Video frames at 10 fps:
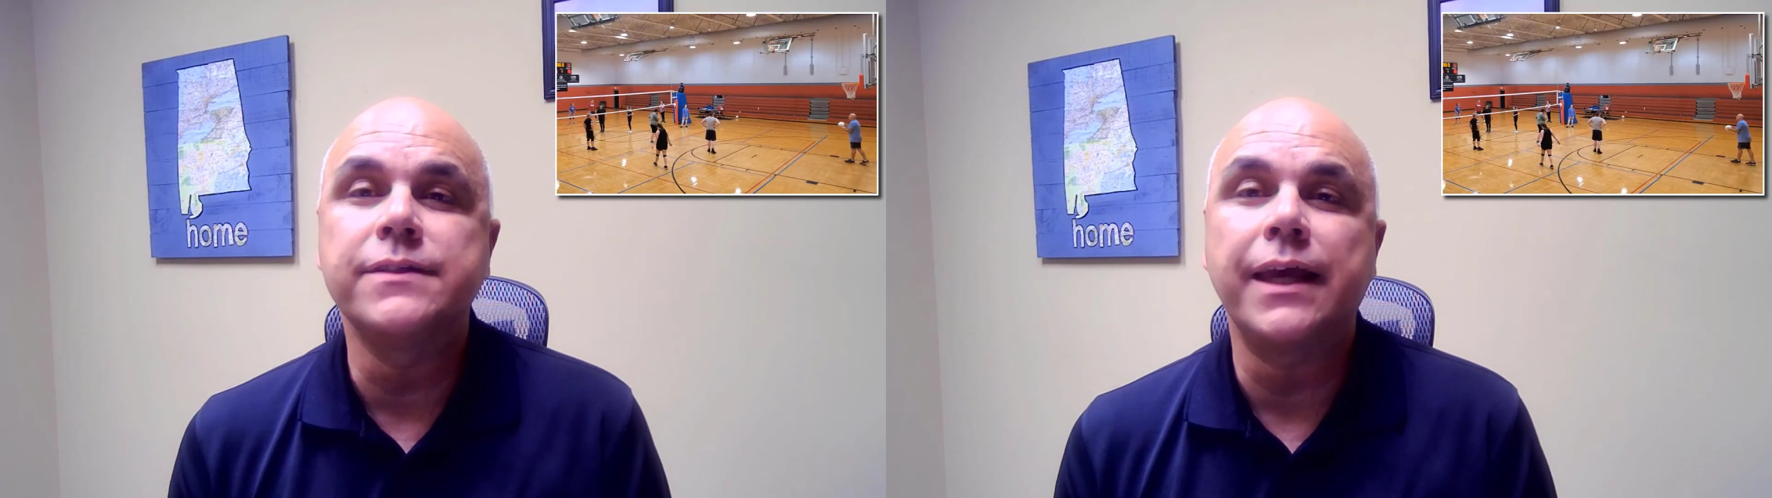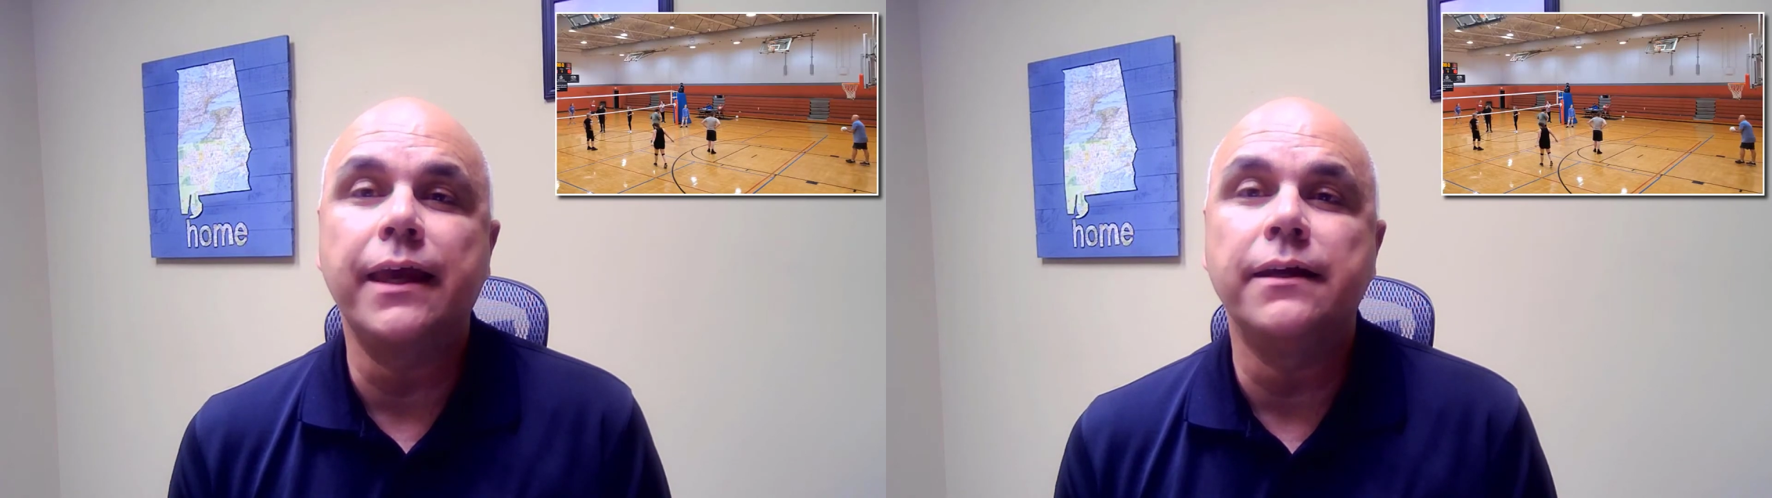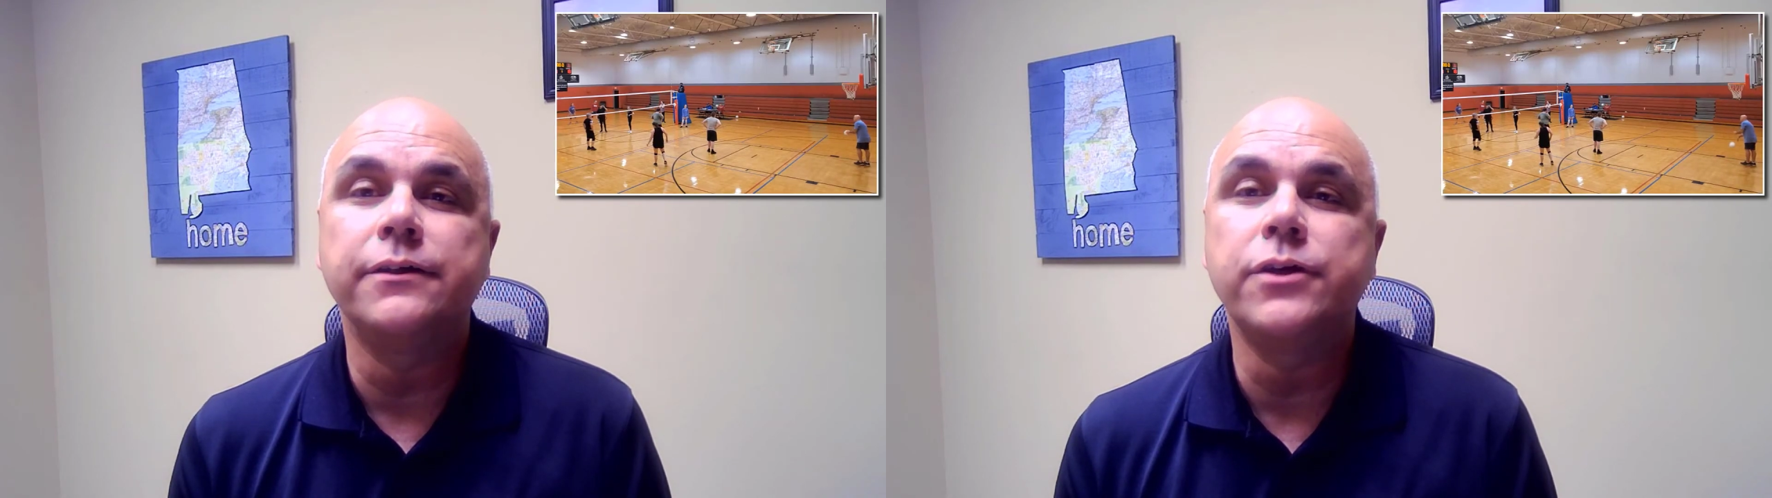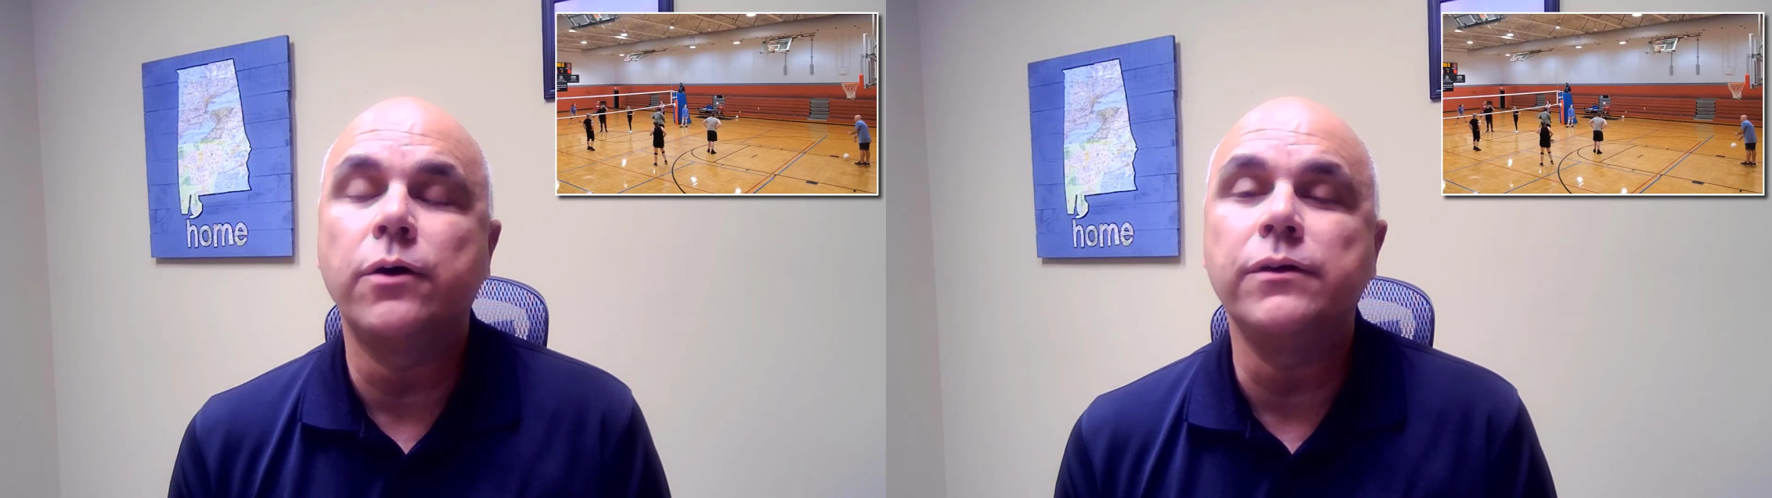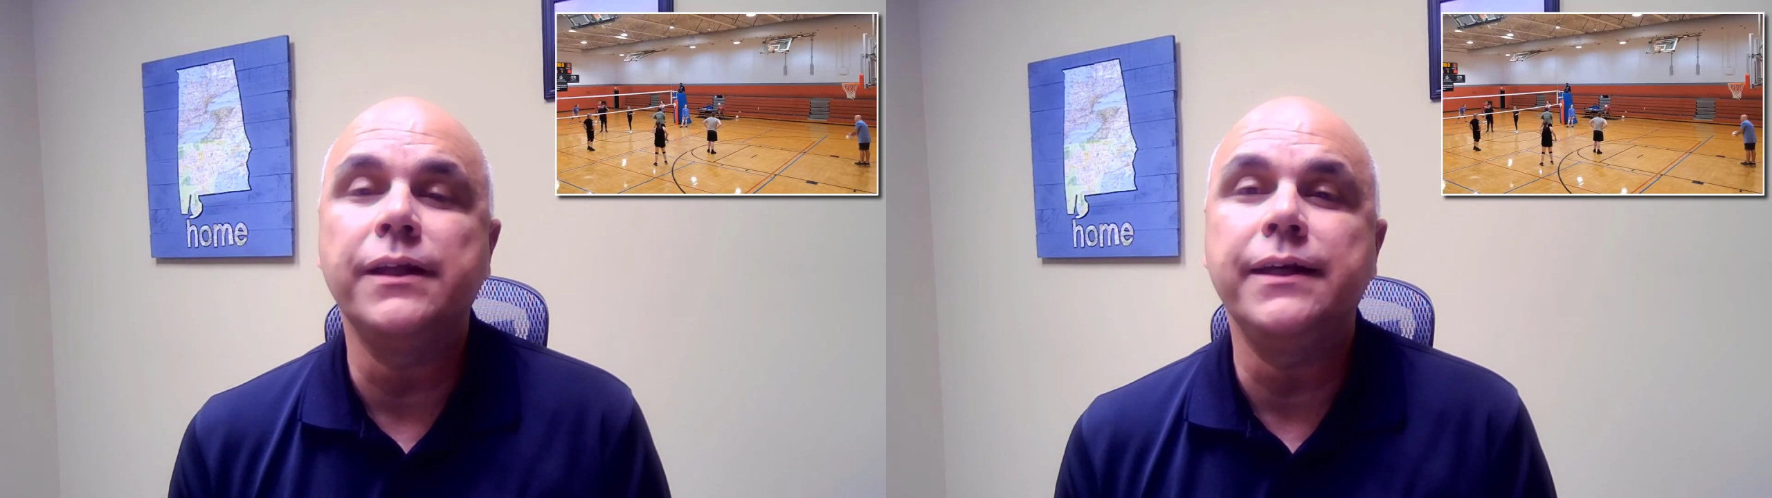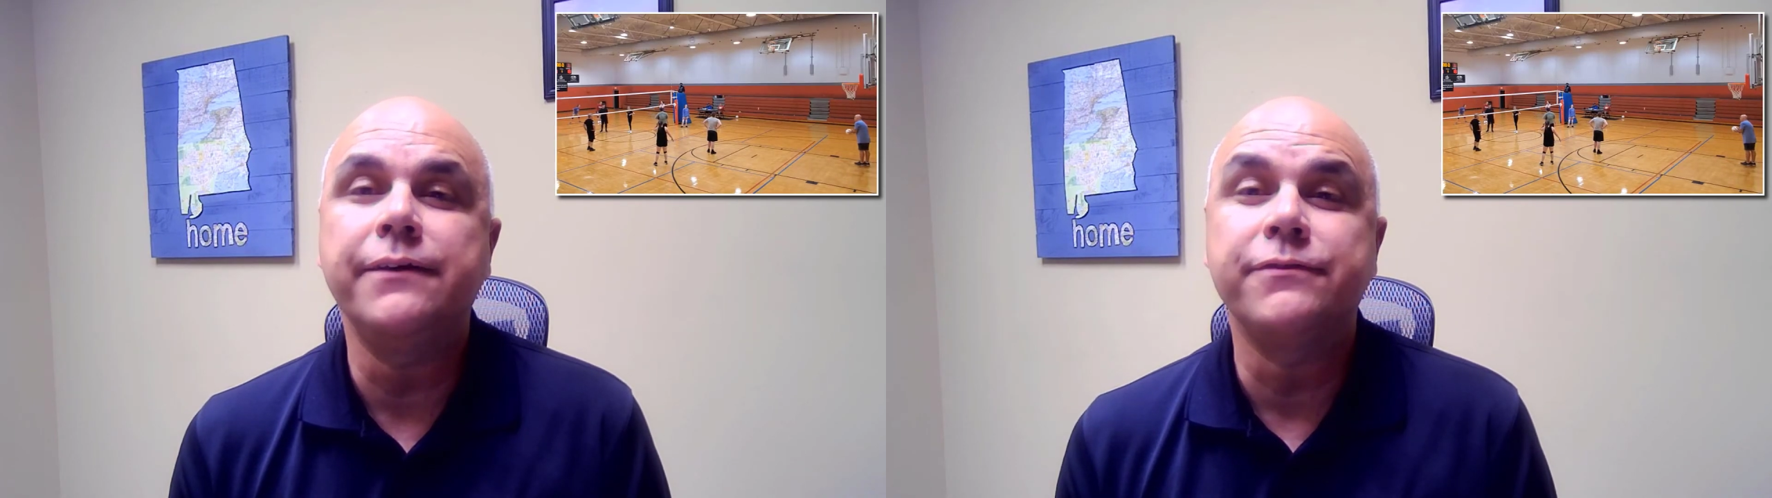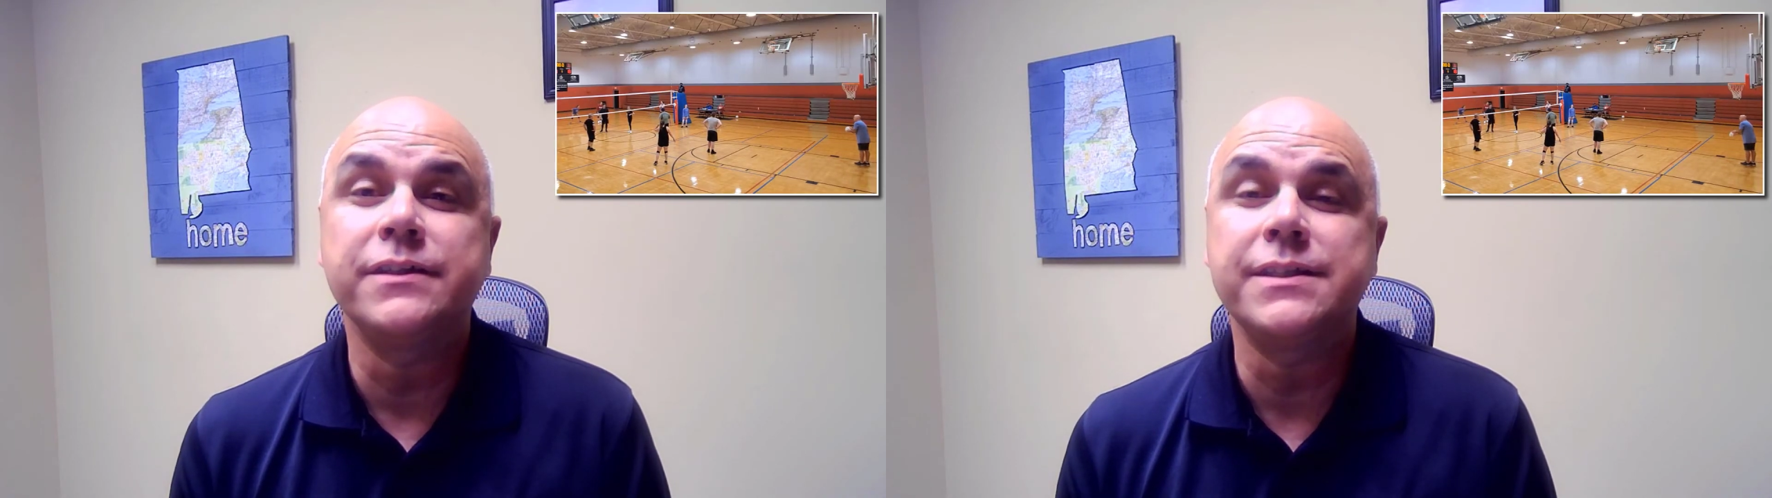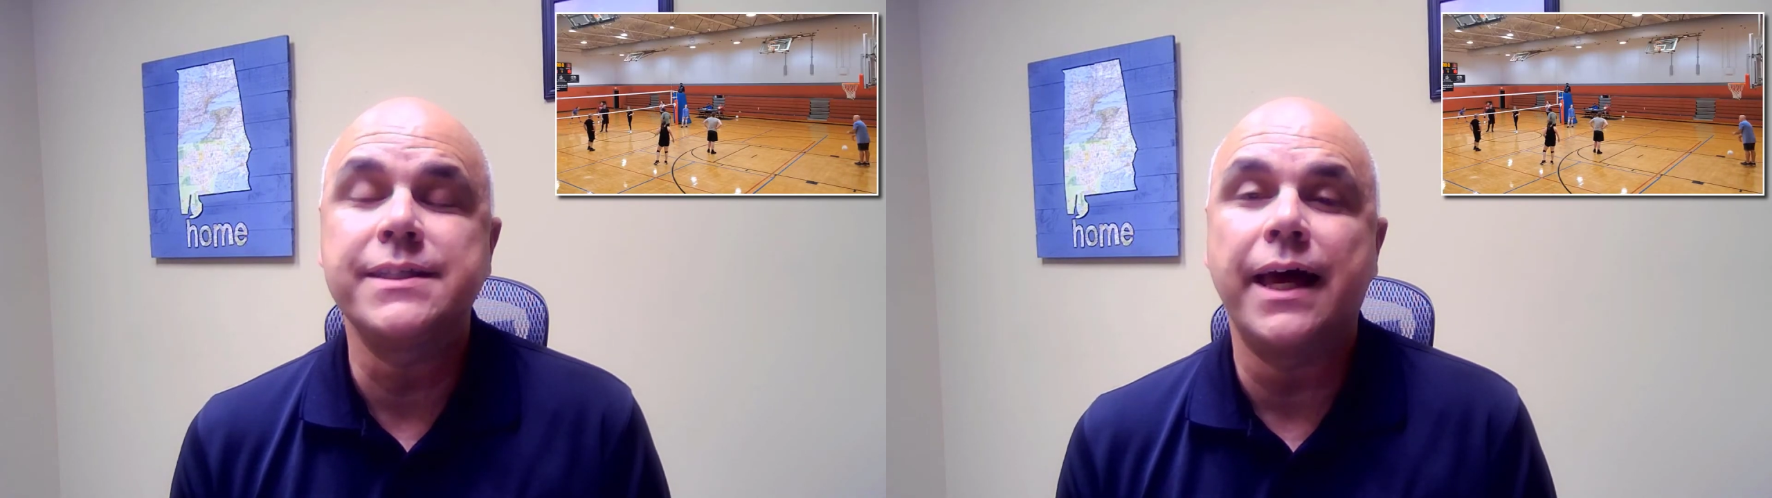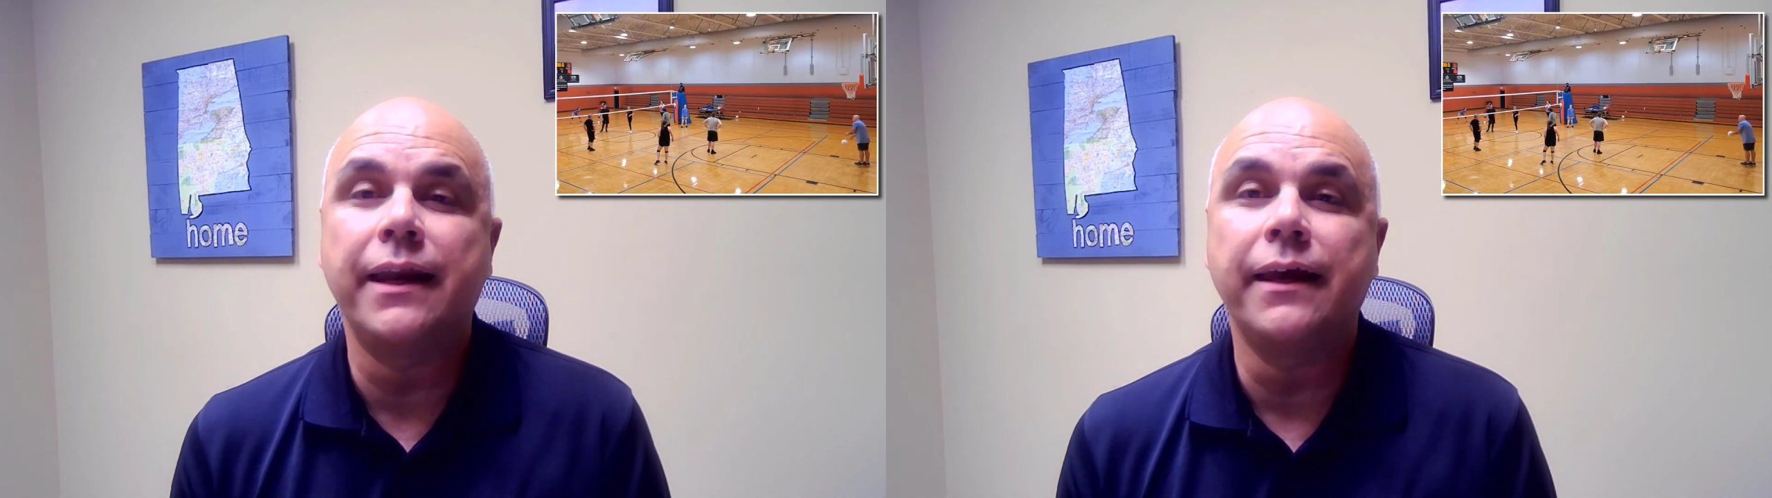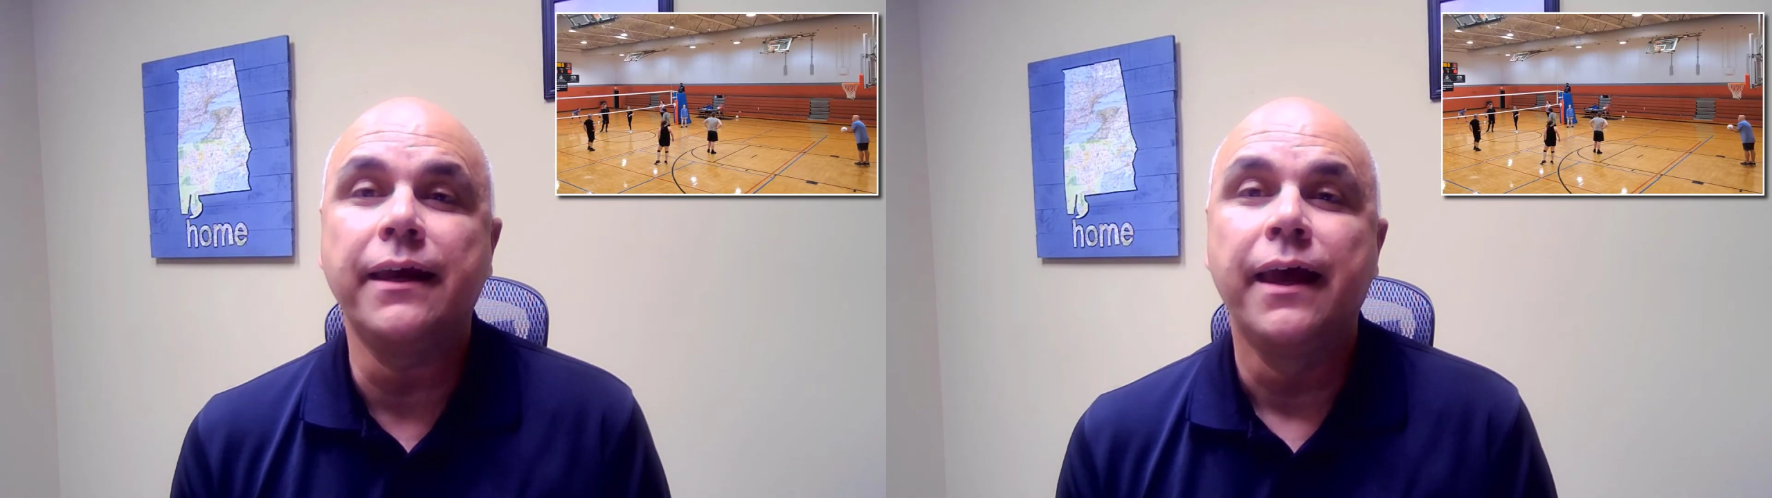in a totally different setting.